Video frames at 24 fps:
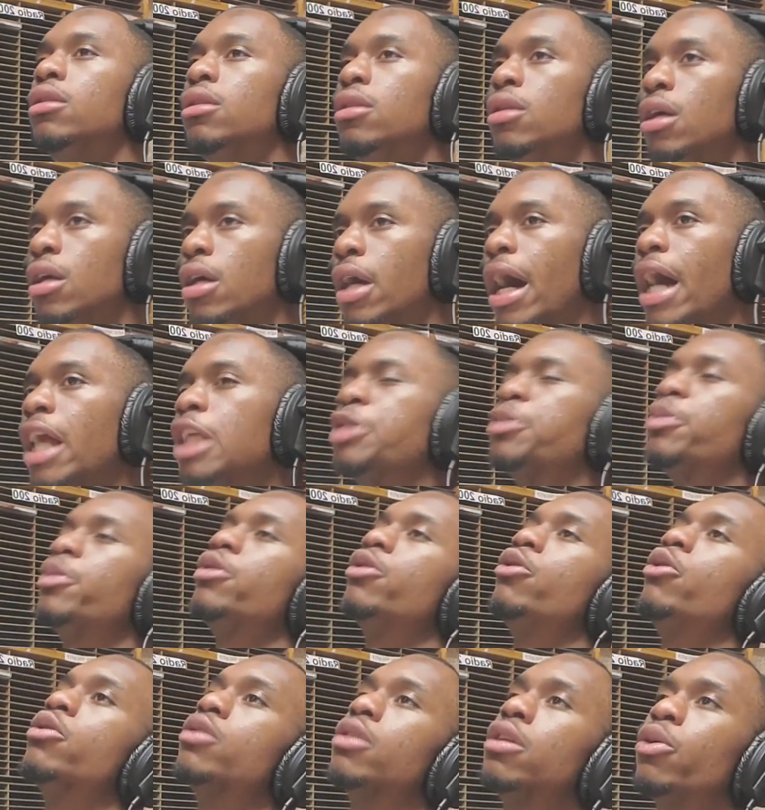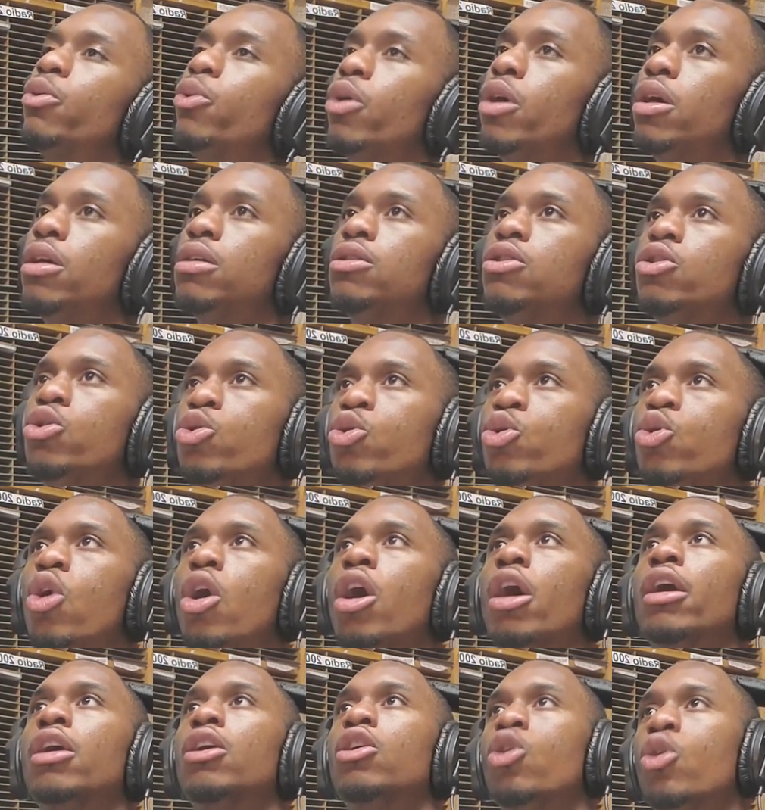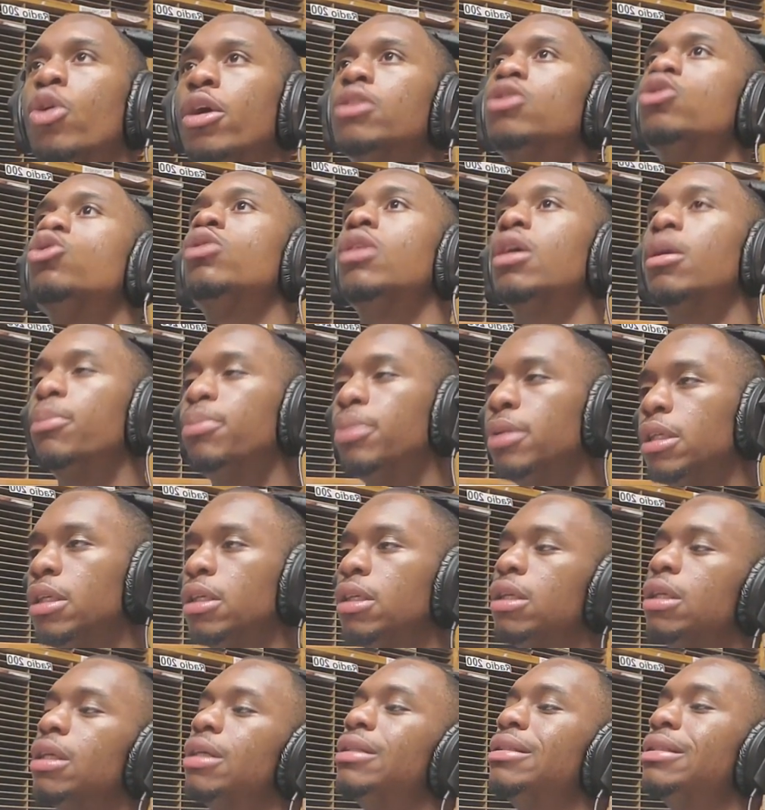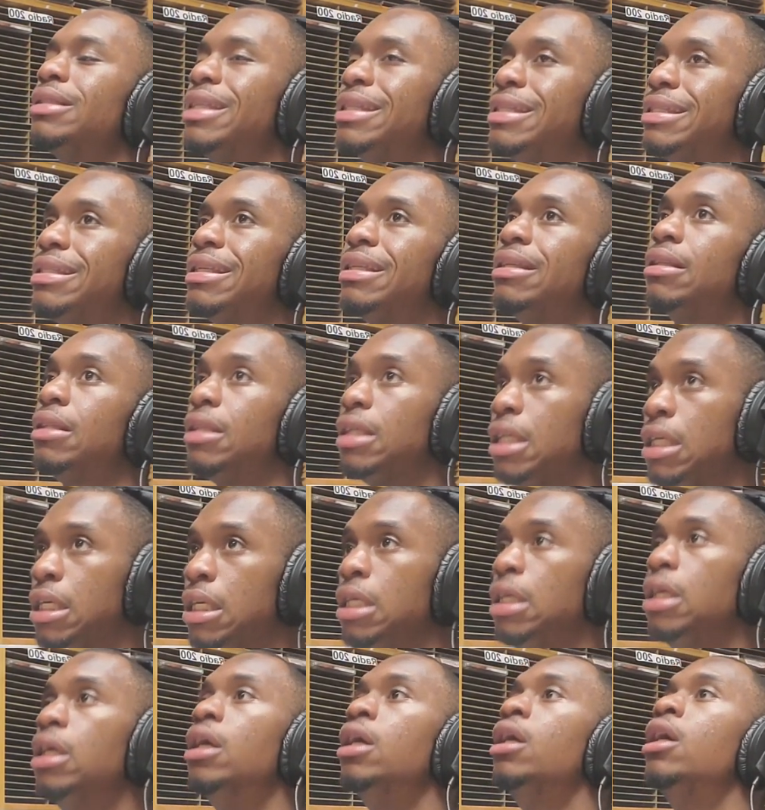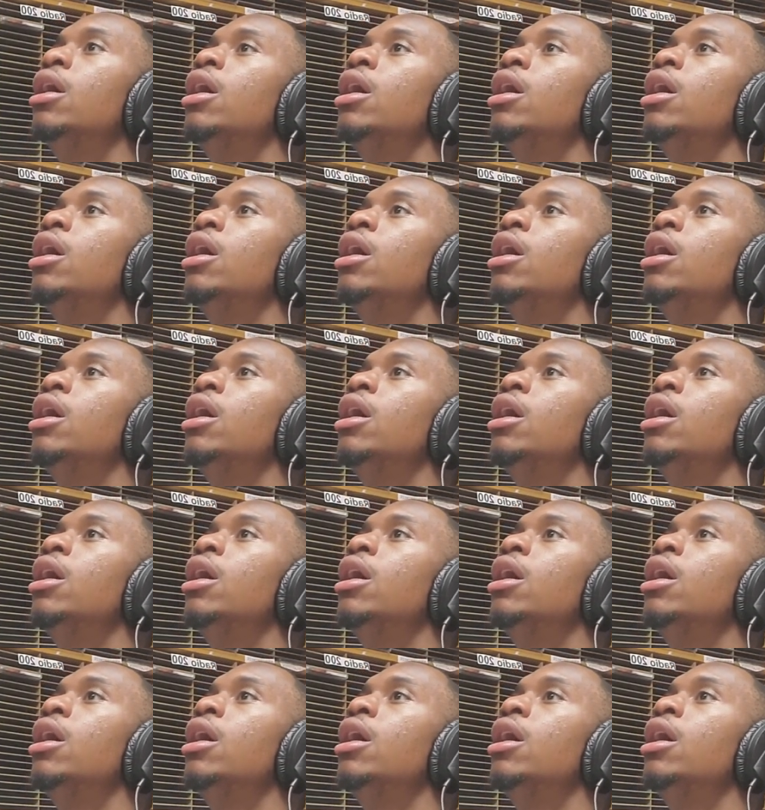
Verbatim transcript: the entrepreneurs are the ones who are going to complete consistently